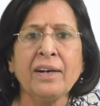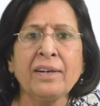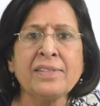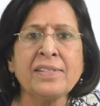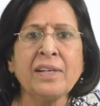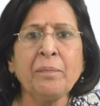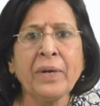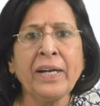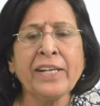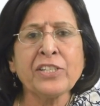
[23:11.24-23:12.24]
some
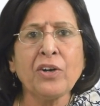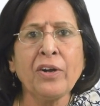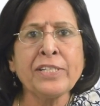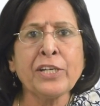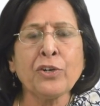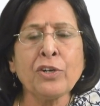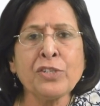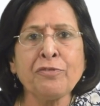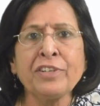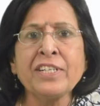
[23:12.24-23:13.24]
critics call it a
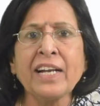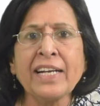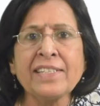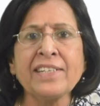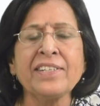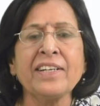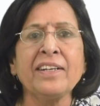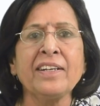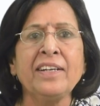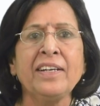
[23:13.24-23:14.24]

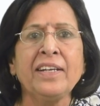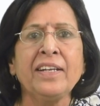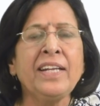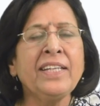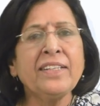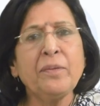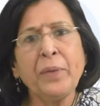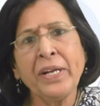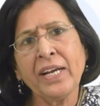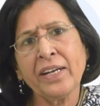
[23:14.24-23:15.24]
cross-fertilization. Neither the
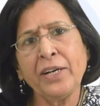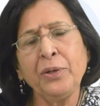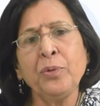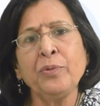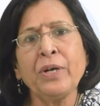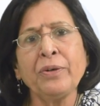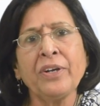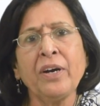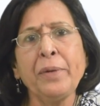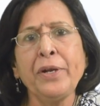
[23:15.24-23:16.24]
media can do without
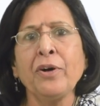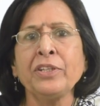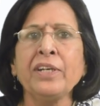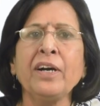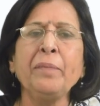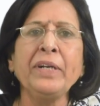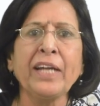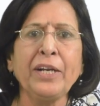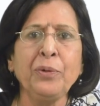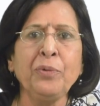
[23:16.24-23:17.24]
government, nor the government
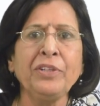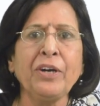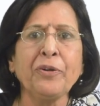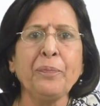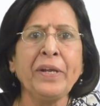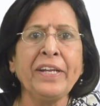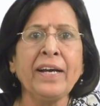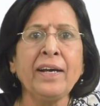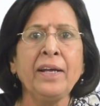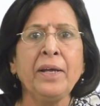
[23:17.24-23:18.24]
can do without
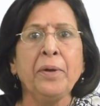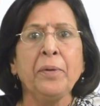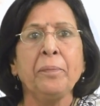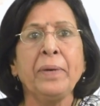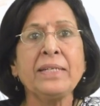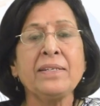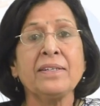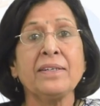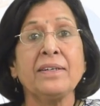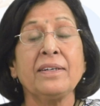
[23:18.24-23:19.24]
media. But
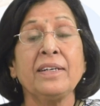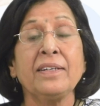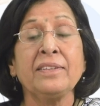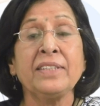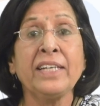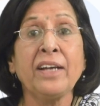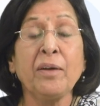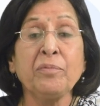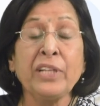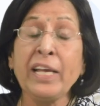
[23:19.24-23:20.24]

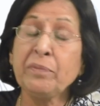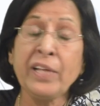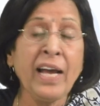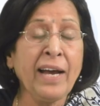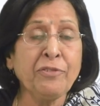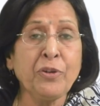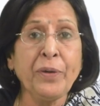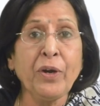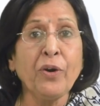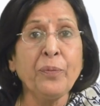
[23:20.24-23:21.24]
they have to
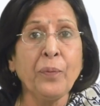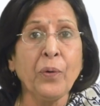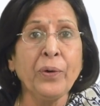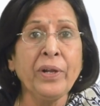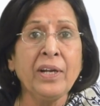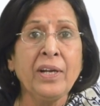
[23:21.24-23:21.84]
be on board